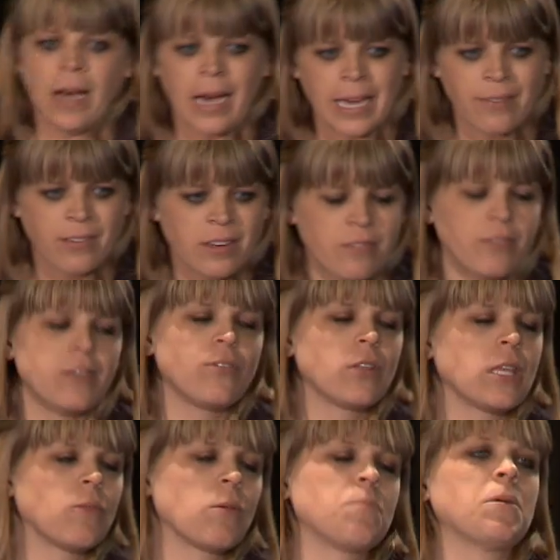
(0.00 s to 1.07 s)
I even
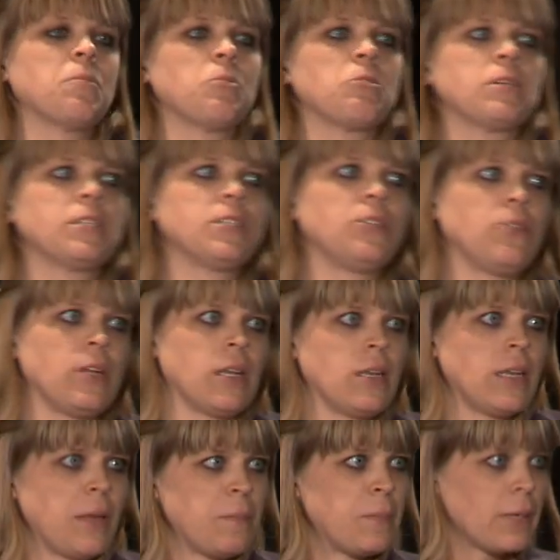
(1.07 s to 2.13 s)
vividly remember a student
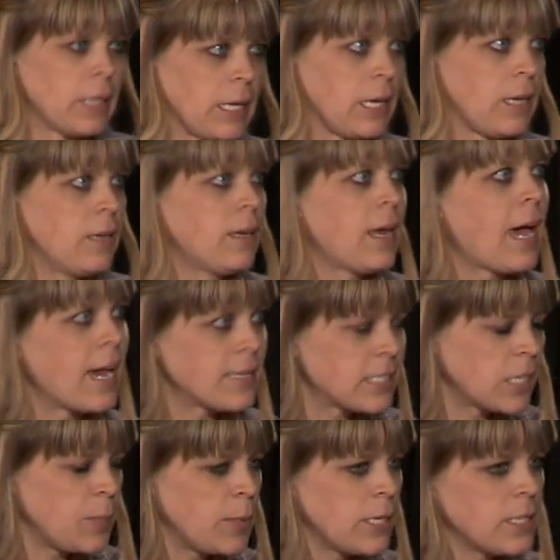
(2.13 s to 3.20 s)
named Billy
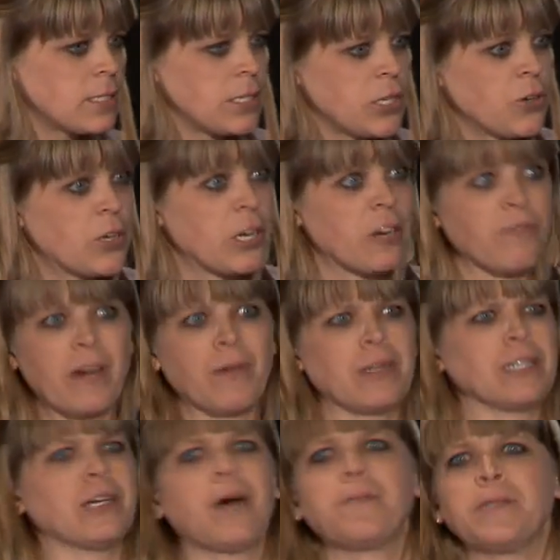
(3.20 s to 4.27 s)
asking me his senior year if I would
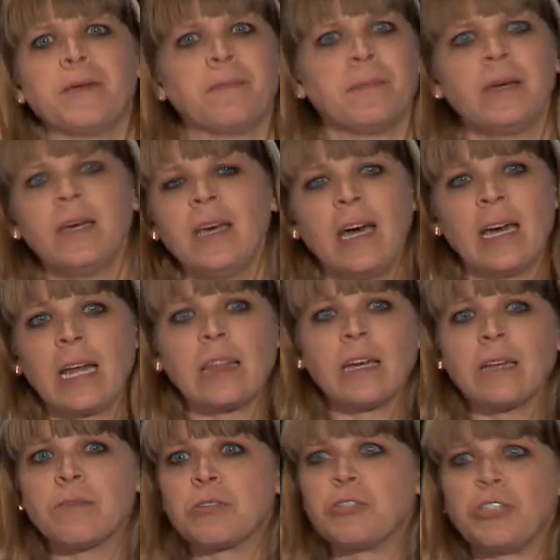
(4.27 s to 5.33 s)
adopt him. And I
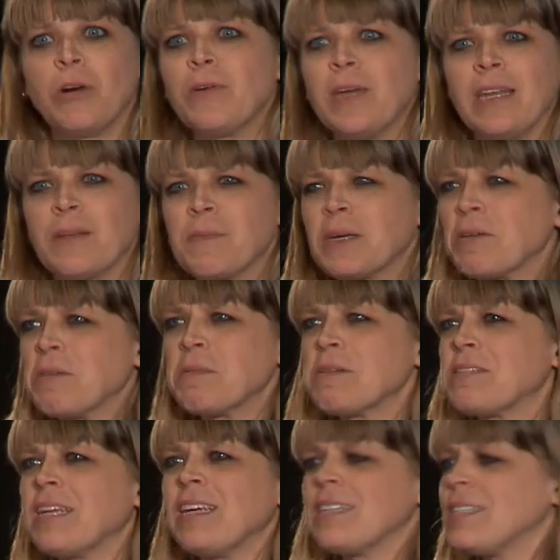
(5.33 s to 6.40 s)
thought he was joking. I'm like, you're
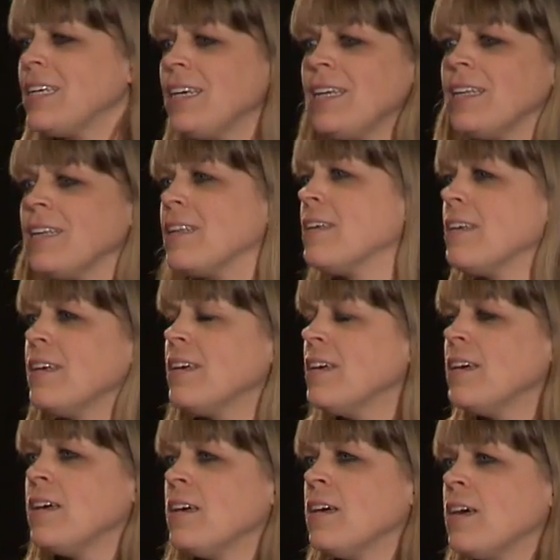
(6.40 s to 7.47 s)
almost 18.
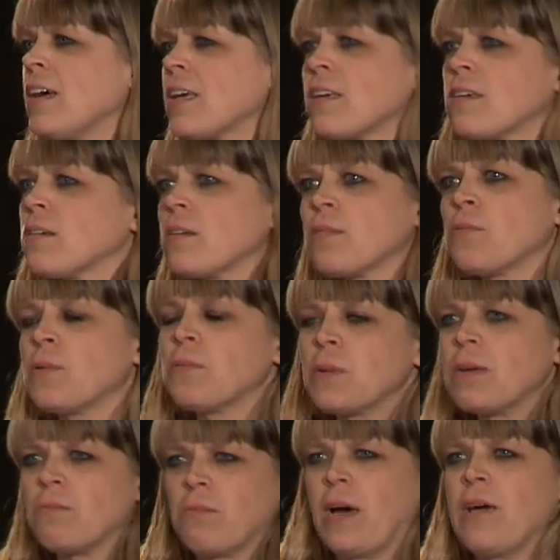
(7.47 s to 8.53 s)
Like,
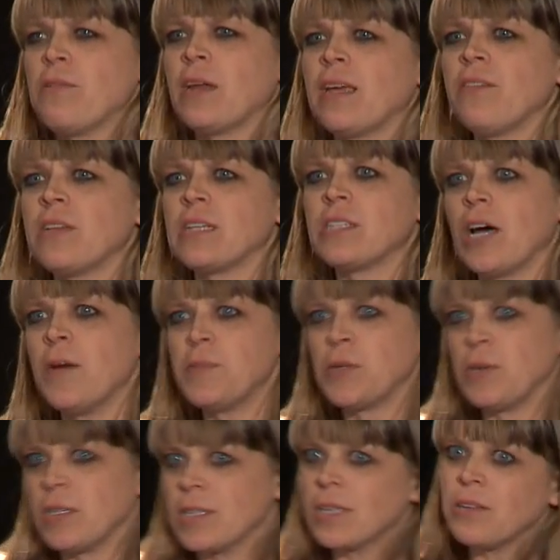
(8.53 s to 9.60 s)
why would I even adopt you?
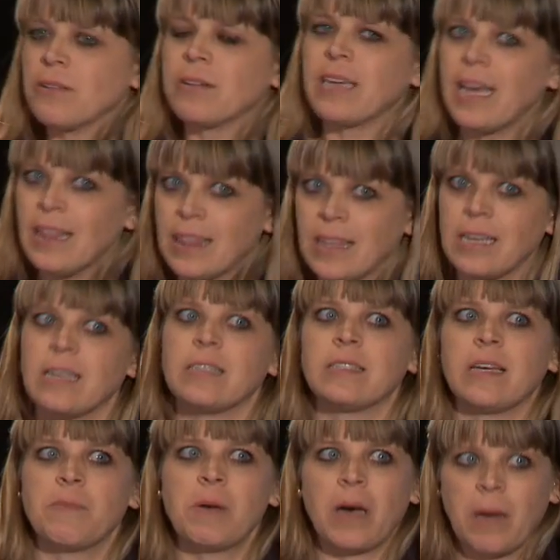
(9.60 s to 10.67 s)
And he's like, you don't get this.
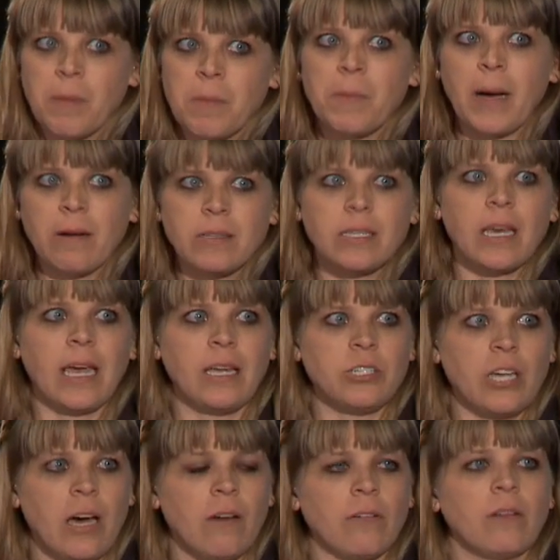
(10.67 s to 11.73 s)
I'm about to age
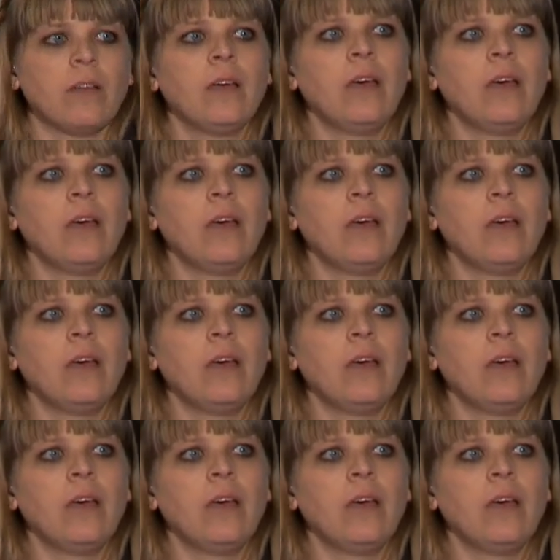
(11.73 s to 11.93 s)
out.